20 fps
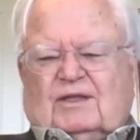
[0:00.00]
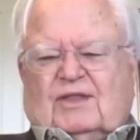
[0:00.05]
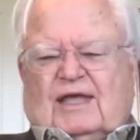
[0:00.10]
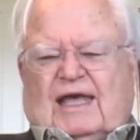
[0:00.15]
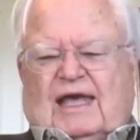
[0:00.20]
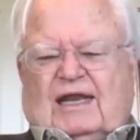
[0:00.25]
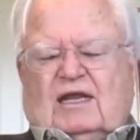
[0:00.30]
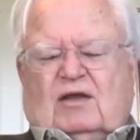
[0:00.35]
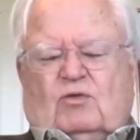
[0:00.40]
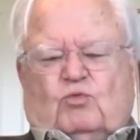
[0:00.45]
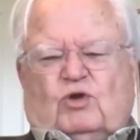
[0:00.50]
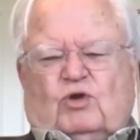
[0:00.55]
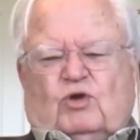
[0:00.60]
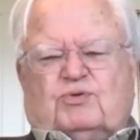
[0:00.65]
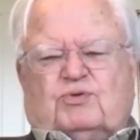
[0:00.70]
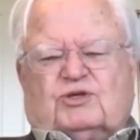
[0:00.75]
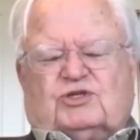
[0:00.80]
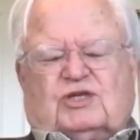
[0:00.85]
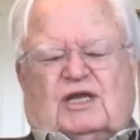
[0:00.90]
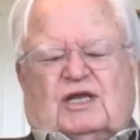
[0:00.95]
that it
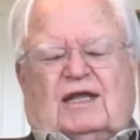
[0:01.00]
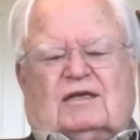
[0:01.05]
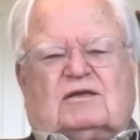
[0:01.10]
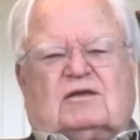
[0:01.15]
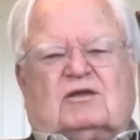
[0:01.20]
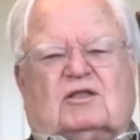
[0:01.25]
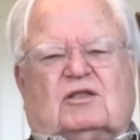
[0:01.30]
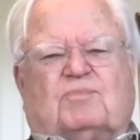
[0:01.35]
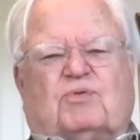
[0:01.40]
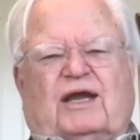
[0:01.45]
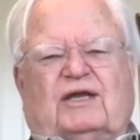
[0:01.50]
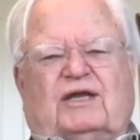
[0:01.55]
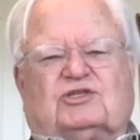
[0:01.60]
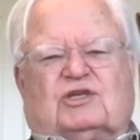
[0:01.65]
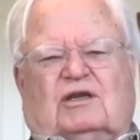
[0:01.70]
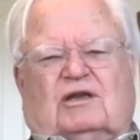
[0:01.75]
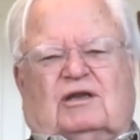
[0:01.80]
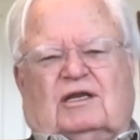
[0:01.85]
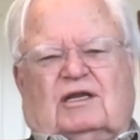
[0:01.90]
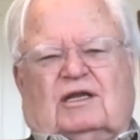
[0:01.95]
would present to the
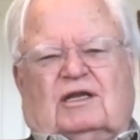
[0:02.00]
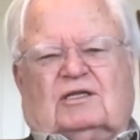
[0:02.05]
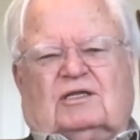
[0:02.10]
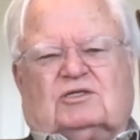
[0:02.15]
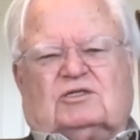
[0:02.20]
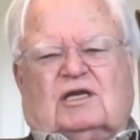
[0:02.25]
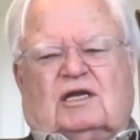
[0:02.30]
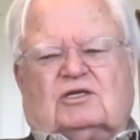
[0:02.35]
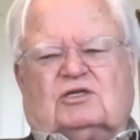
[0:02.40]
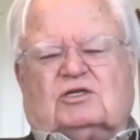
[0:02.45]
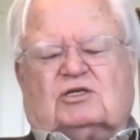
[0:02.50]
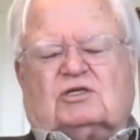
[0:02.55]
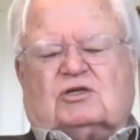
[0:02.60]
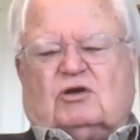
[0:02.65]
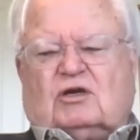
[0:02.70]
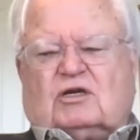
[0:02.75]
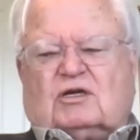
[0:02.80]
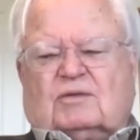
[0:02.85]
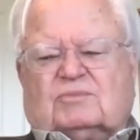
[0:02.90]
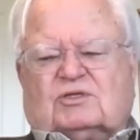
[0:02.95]
president in such a
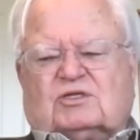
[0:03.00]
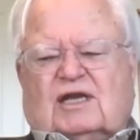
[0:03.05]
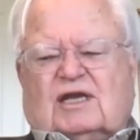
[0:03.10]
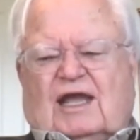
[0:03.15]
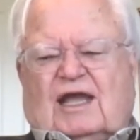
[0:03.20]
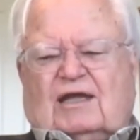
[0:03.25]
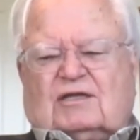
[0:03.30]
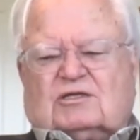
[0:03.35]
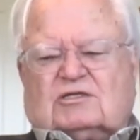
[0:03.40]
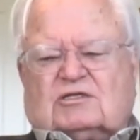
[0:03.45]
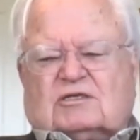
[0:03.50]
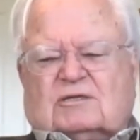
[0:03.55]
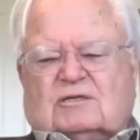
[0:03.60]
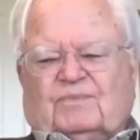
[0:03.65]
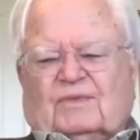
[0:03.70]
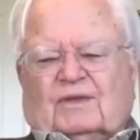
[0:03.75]
circumstance.